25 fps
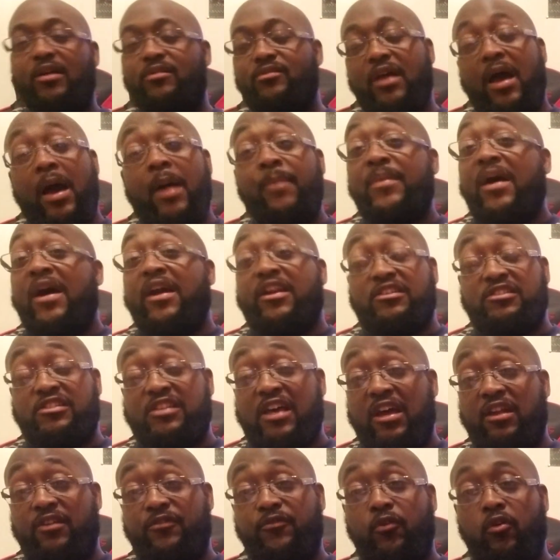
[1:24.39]
I'm not
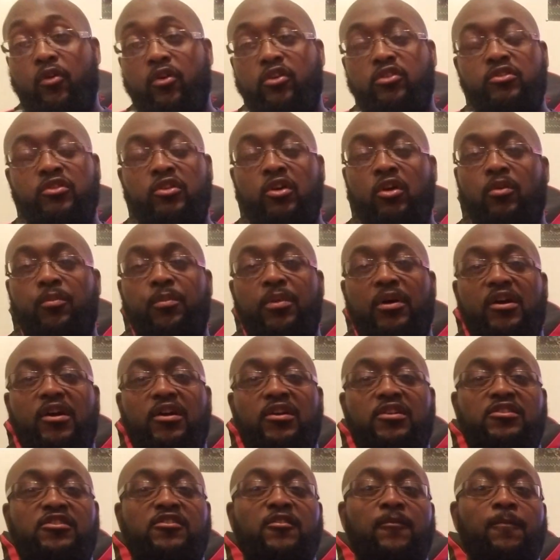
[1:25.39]
excited for it, you know,
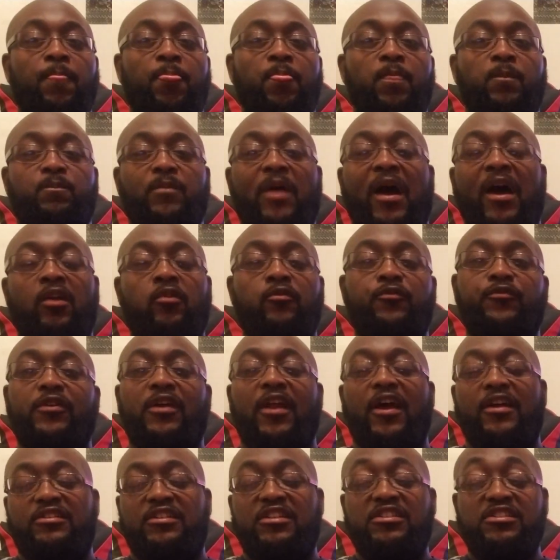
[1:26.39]
because I don't feel
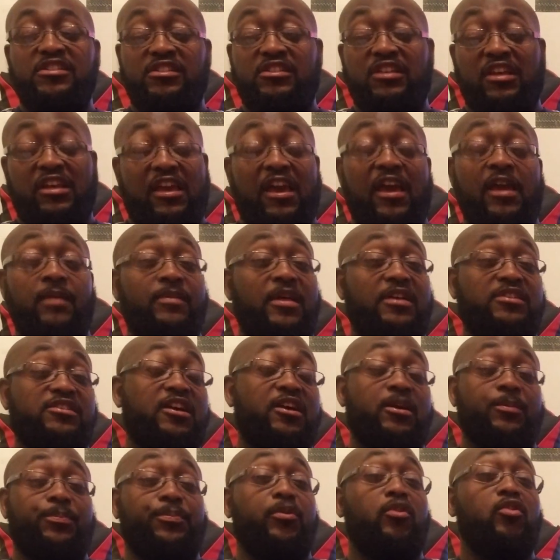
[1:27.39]
like this is the game that's
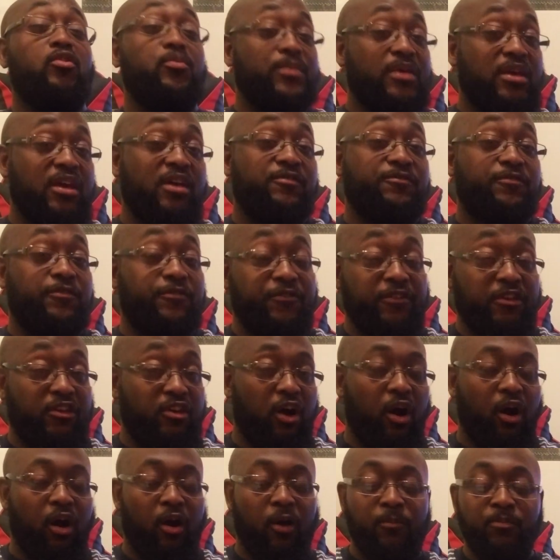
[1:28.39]
gonna pull me in for
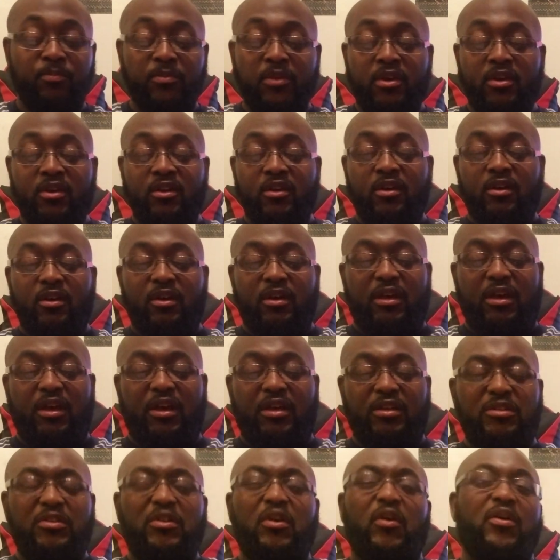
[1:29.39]
VR.
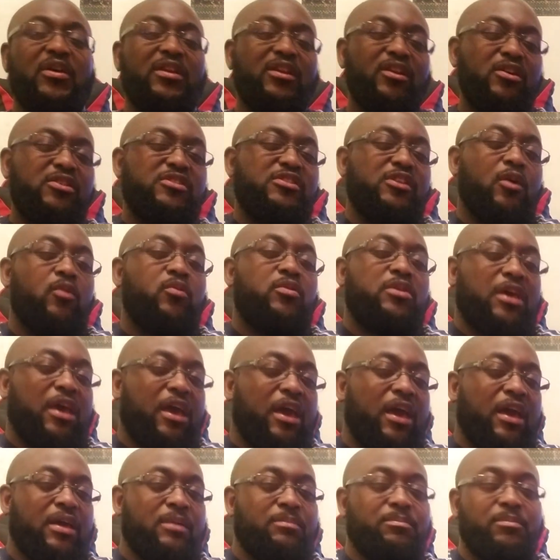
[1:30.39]
And, you know, it looks
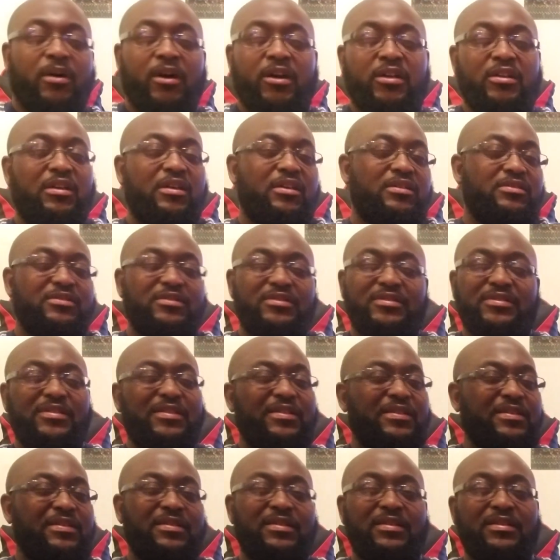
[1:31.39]
okay, but
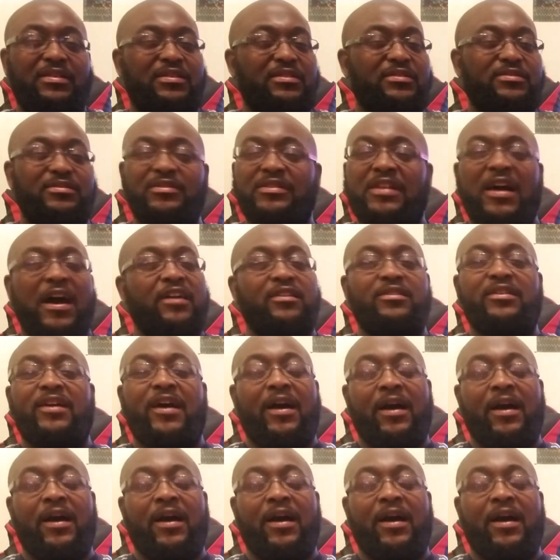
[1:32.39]
not